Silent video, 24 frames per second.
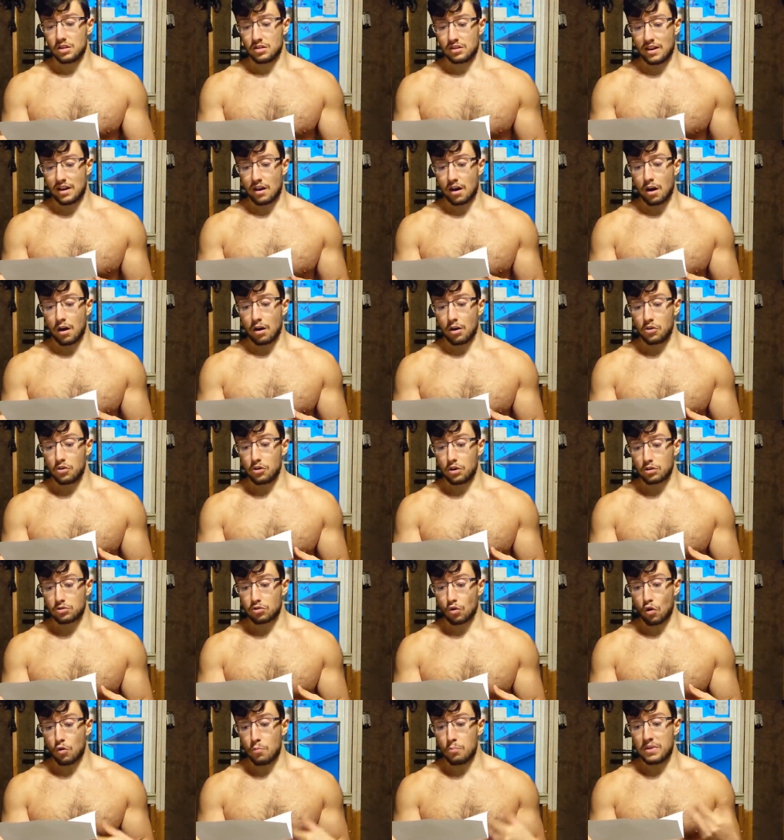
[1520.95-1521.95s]
they are
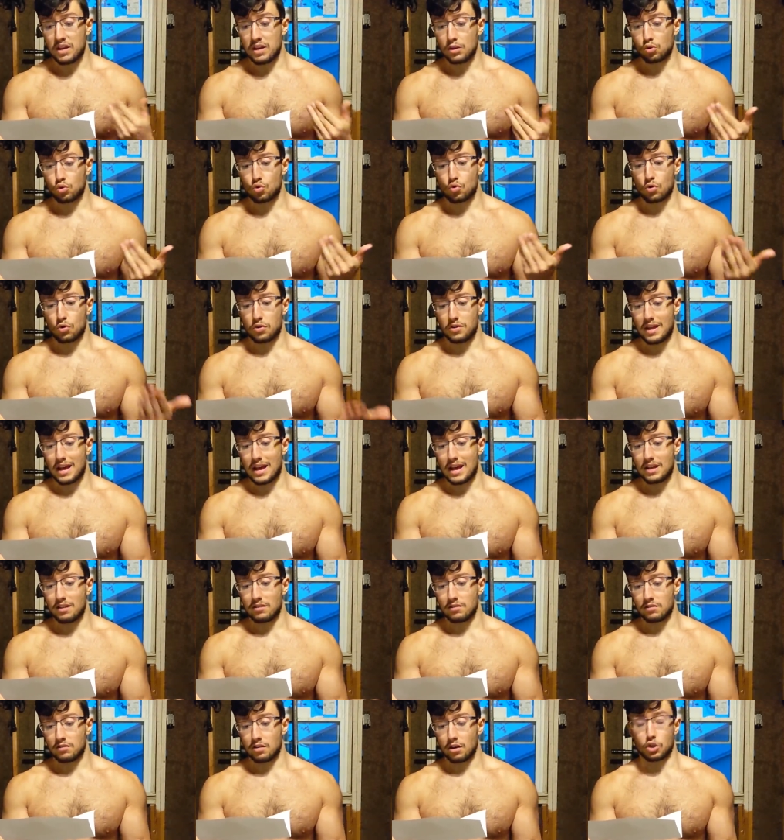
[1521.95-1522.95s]
not a mean to an
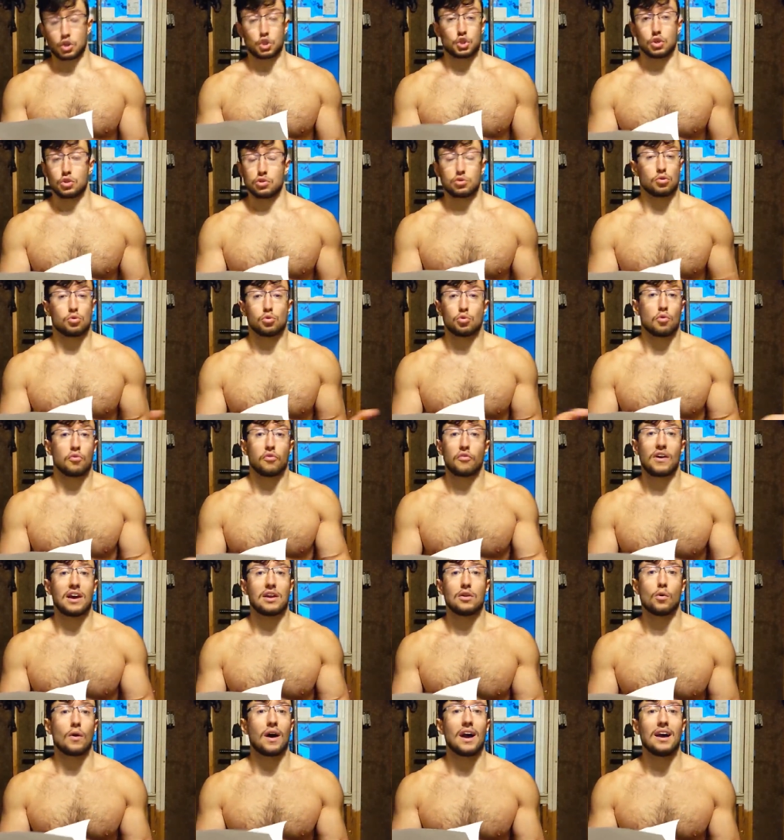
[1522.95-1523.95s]
end, they are just the
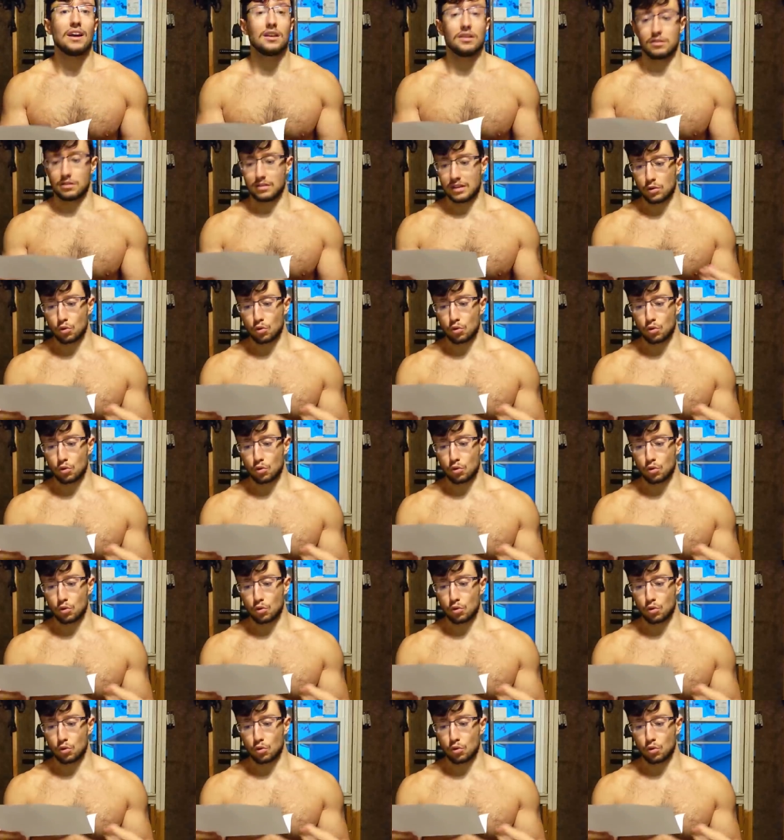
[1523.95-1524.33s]
final end.